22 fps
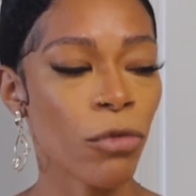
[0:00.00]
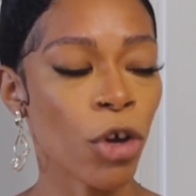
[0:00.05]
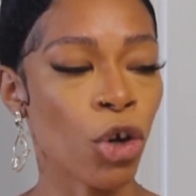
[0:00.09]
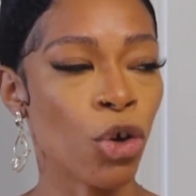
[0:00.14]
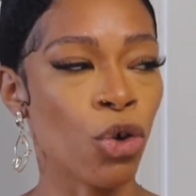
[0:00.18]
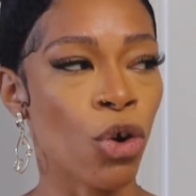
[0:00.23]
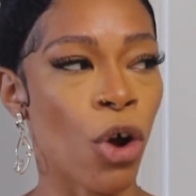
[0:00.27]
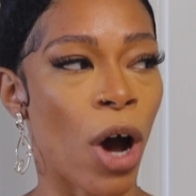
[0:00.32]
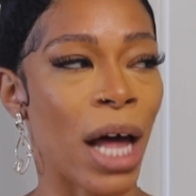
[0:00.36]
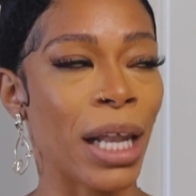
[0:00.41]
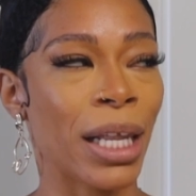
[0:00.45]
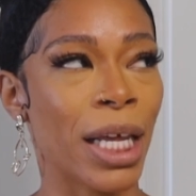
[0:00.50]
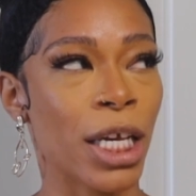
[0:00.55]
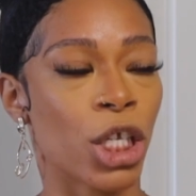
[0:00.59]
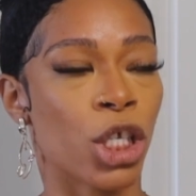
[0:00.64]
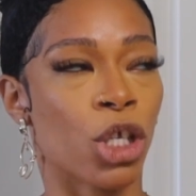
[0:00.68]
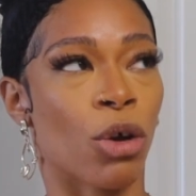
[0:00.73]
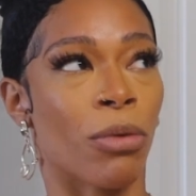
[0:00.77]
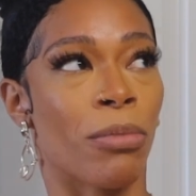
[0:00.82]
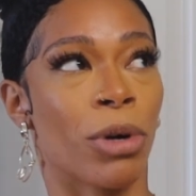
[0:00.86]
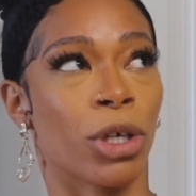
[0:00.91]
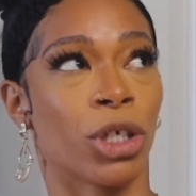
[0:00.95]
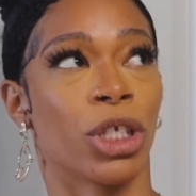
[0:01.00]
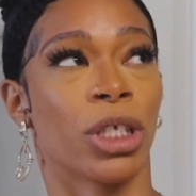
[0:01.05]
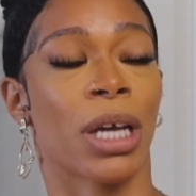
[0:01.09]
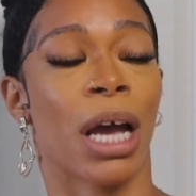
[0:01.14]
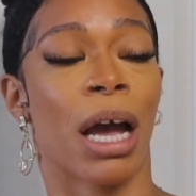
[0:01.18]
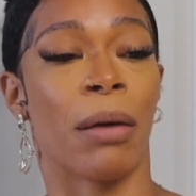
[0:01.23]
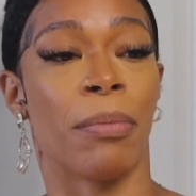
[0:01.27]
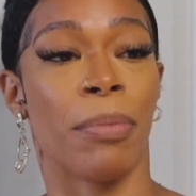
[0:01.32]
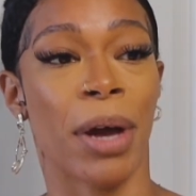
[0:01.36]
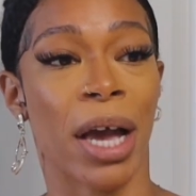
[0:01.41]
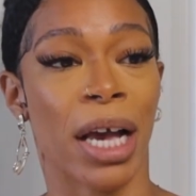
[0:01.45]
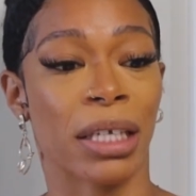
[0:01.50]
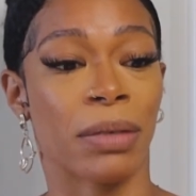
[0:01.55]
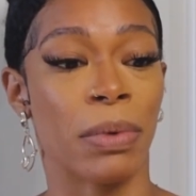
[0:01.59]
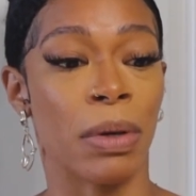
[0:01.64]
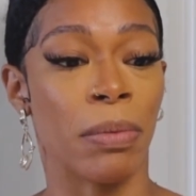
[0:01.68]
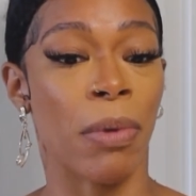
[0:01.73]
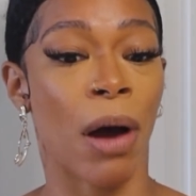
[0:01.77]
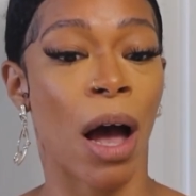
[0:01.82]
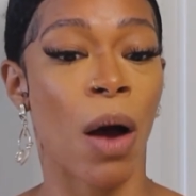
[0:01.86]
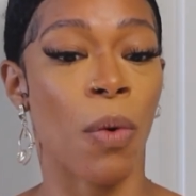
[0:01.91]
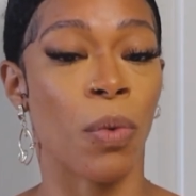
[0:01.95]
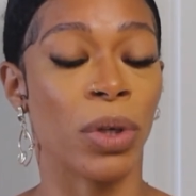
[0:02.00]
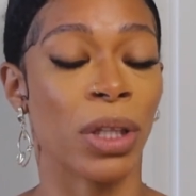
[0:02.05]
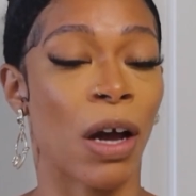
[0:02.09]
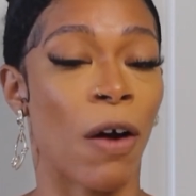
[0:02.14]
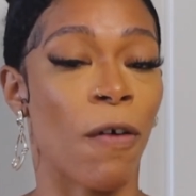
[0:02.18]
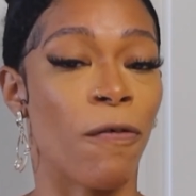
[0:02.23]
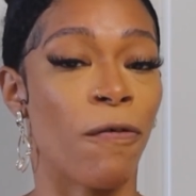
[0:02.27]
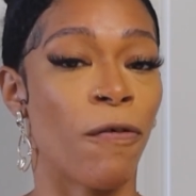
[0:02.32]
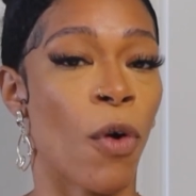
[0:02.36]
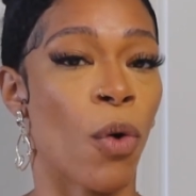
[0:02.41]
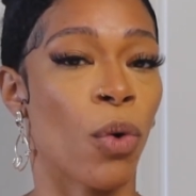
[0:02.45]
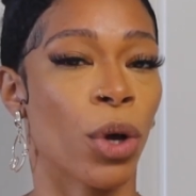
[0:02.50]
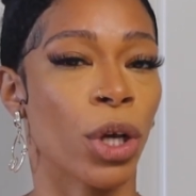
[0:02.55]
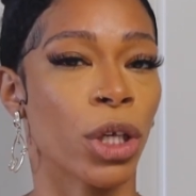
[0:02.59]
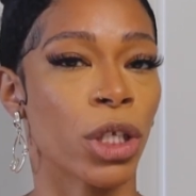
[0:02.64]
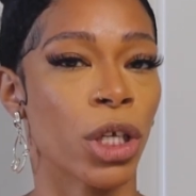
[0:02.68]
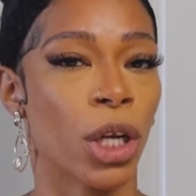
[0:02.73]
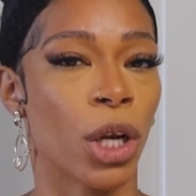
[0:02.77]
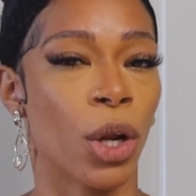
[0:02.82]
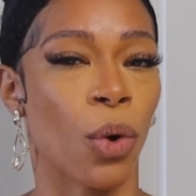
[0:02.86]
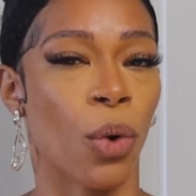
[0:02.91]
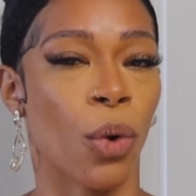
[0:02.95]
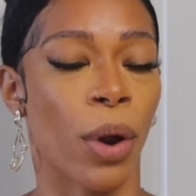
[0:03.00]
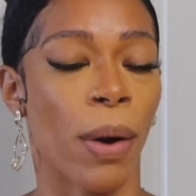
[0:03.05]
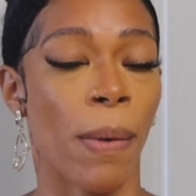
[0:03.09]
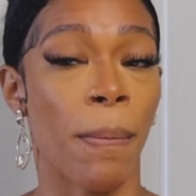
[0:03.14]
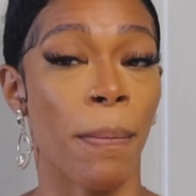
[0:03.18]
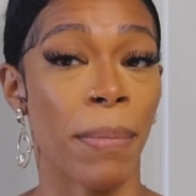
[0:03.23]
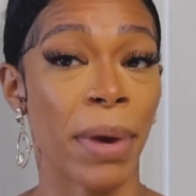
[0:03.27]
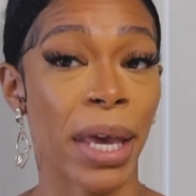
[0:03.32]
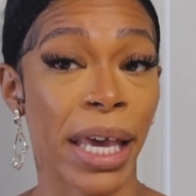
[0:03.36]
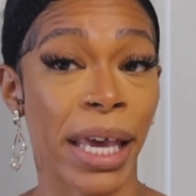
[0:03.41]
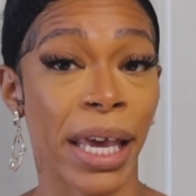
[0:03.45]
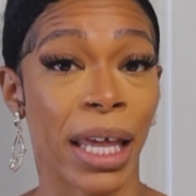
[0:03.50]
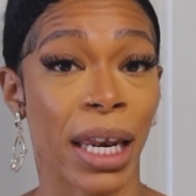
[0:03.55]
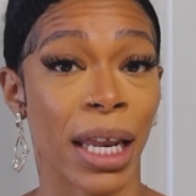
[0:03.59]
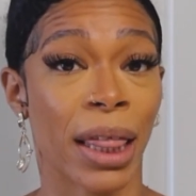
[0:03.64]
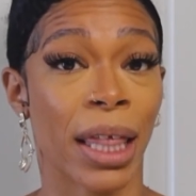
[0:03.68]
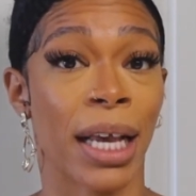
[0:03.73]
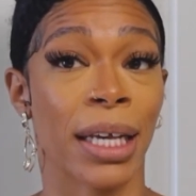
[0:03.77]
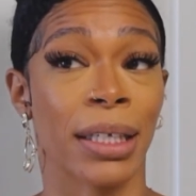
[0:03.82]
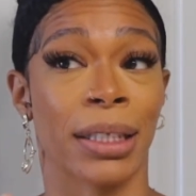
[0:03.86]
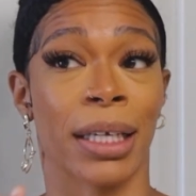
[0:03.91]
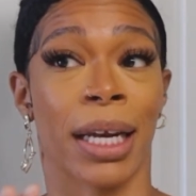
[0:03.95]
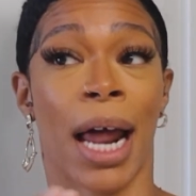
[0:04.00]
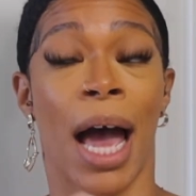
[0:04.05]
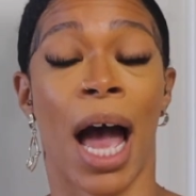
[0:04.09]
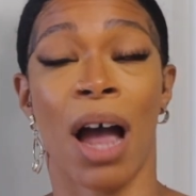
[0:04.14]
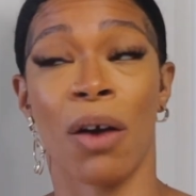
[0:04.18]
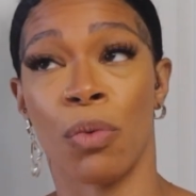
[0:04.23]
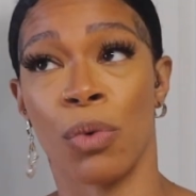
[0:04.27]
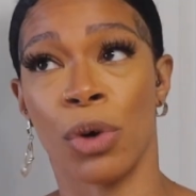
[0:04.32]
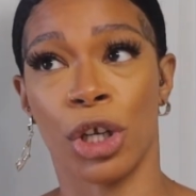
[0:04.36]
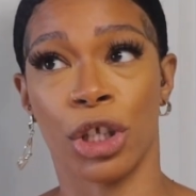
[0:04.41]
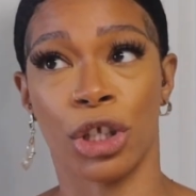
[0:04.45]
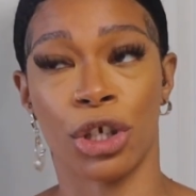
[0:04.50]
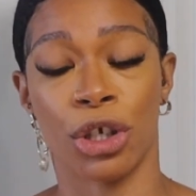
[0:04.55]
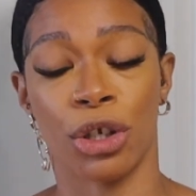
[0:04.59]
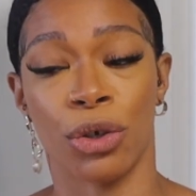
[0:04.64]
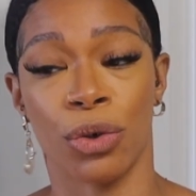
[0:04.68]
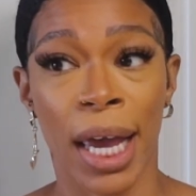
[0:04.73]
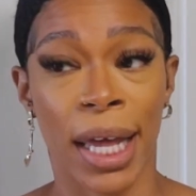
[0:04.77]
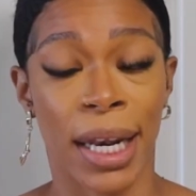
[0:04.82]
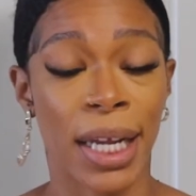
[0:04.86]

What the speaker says: you know, I let so much time pass me by without focusing on me and the things that I wanted to do.